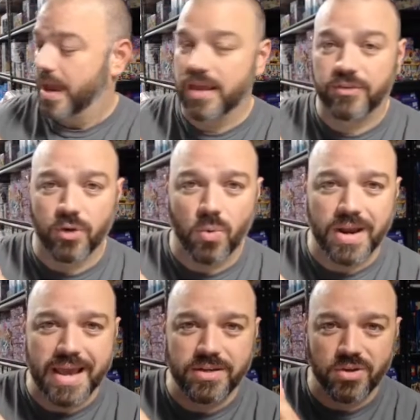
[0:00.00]
And so
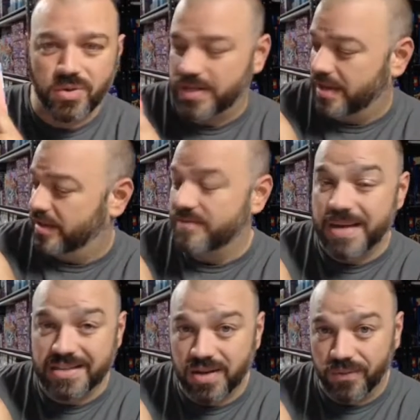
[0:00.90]
what I do is I leave
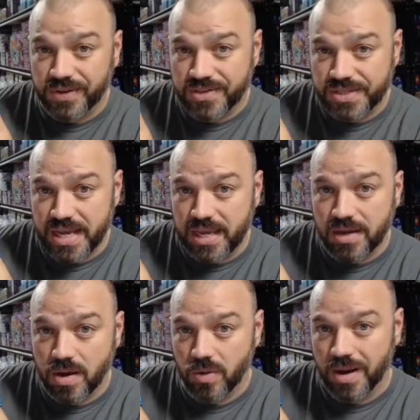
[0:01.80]
myself a sticky
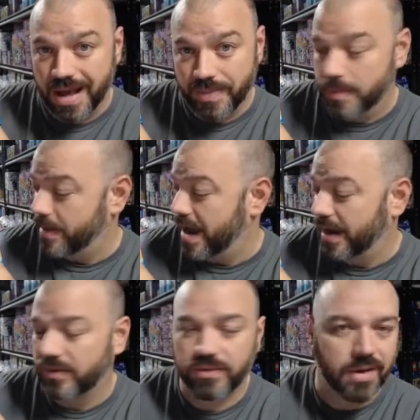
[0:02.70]
note on the
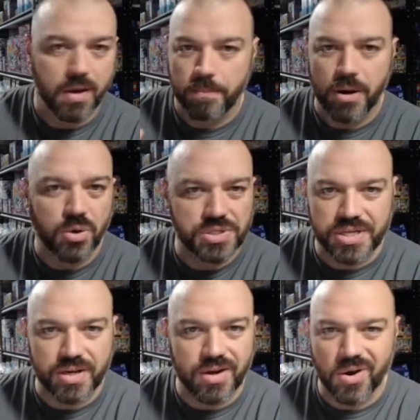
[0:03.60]
box,
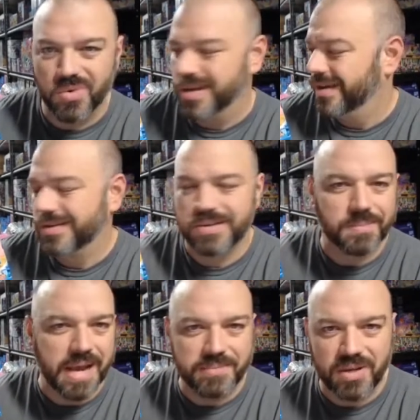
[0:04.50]
post-it note.
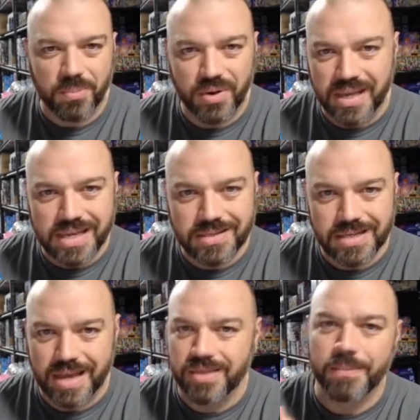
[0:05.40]
Sometimes I'll put it
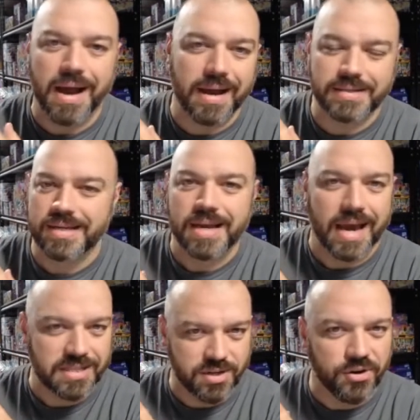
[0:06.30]
inside the box.
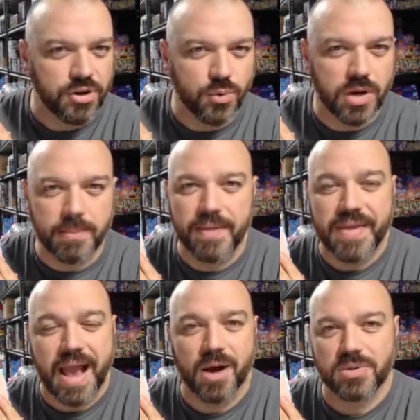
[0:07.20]
I started doing them on
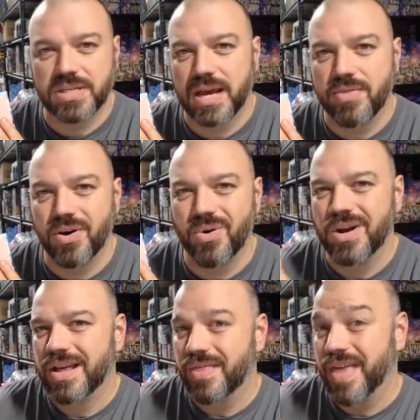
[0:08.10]
the outside, though.
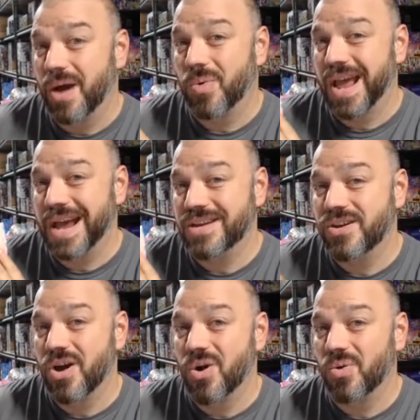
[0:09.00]
That way I
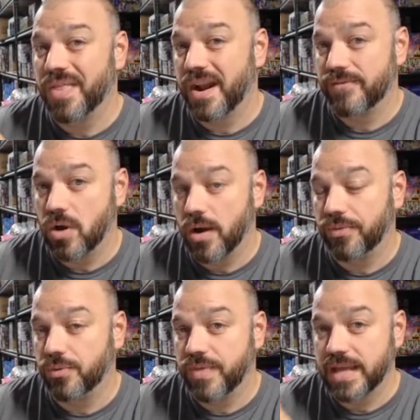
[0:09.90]
know that I've gone
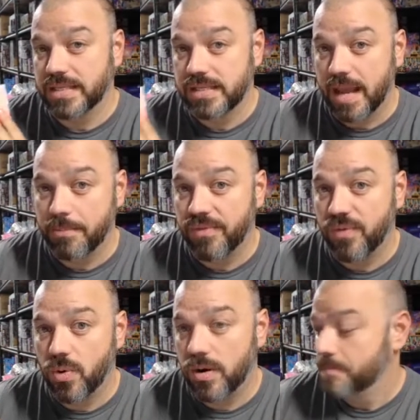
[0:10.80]
through that set
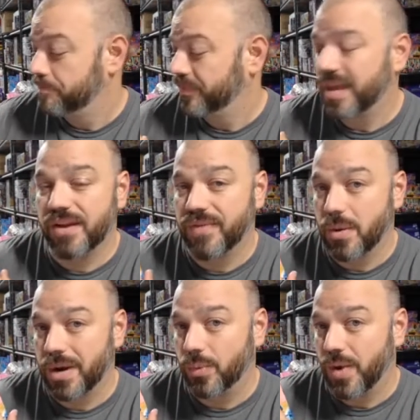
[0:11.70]
before, and if I
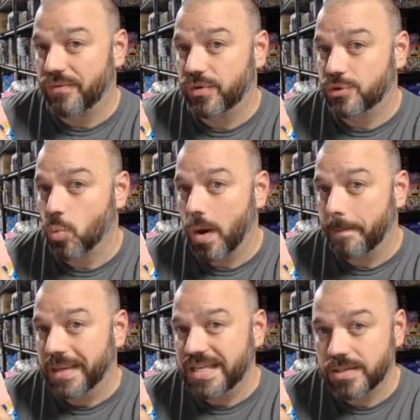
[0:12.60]
want to reference what
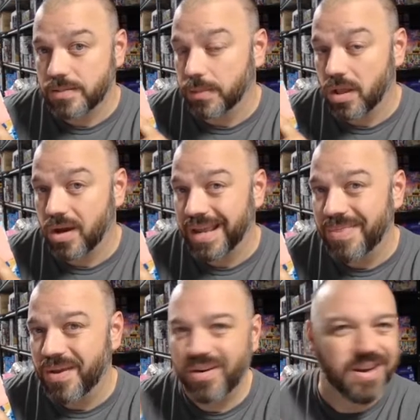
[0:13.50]
pieces belong in
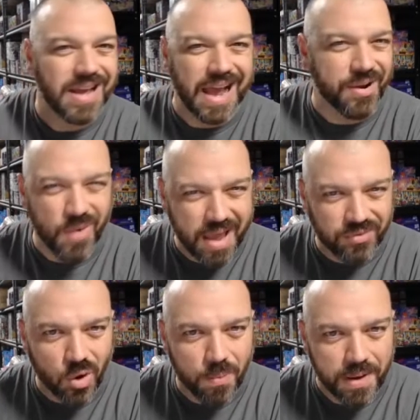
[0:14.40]
there, I don't have
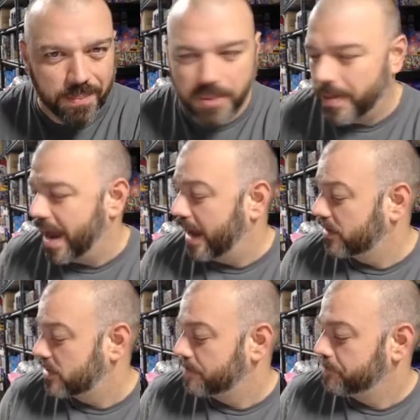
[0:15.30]
to open up the box.